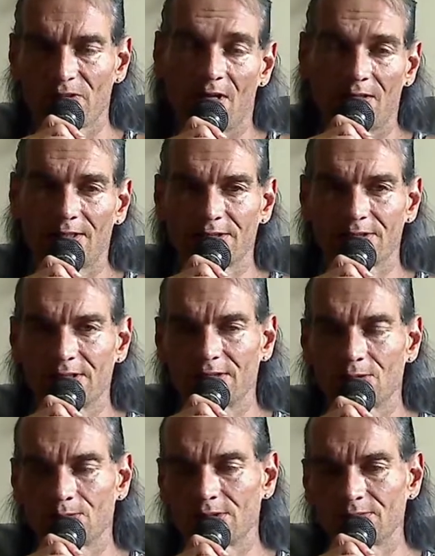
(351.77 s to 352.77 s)
I like to say
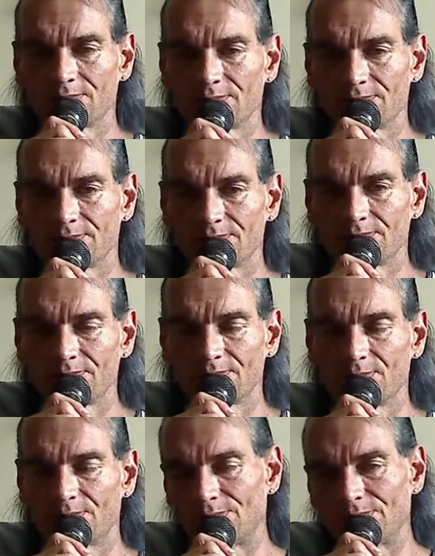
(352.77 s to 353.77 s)
the one.
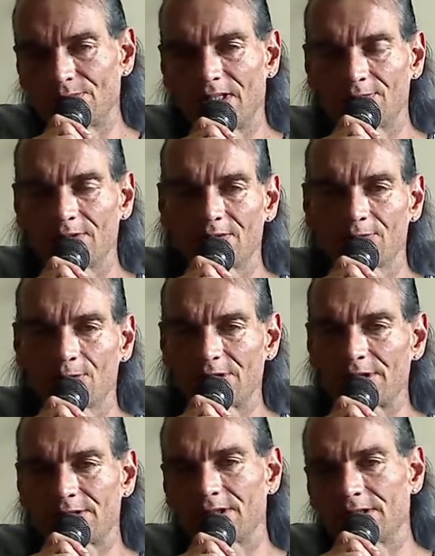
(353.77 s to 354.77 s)
I have a lot of
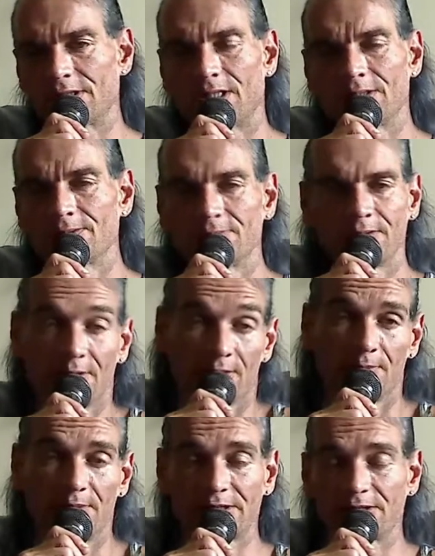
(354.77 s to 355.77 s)
friends that say God.
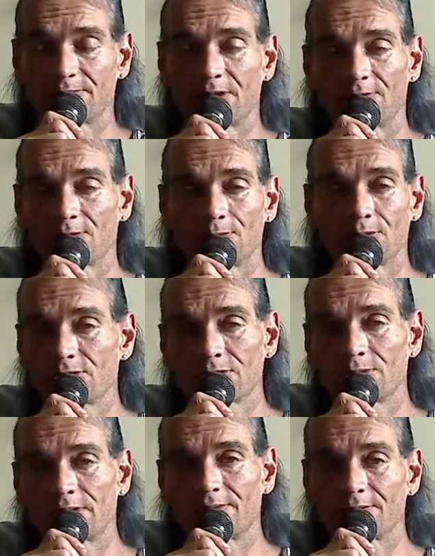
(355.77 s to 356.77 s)
Makes them comfortable,
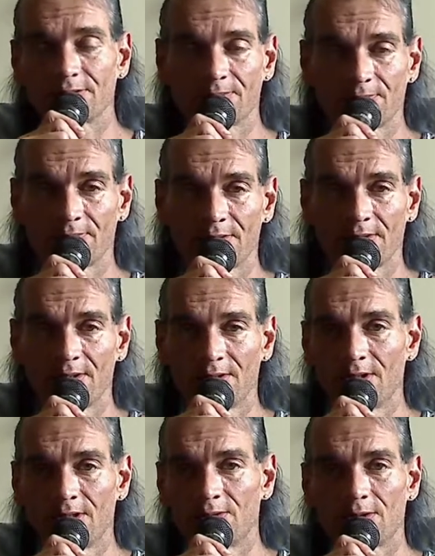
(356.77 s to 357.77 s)
so whatever.
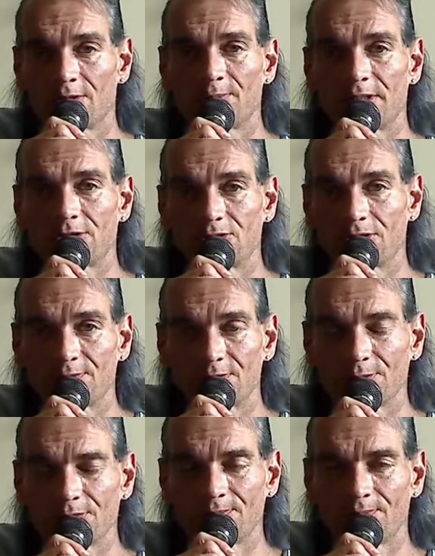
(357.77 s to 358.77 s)
Whatever makes you
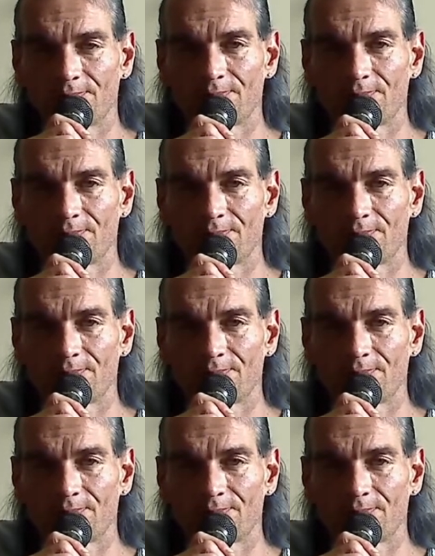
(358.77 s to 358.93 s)
comfortable.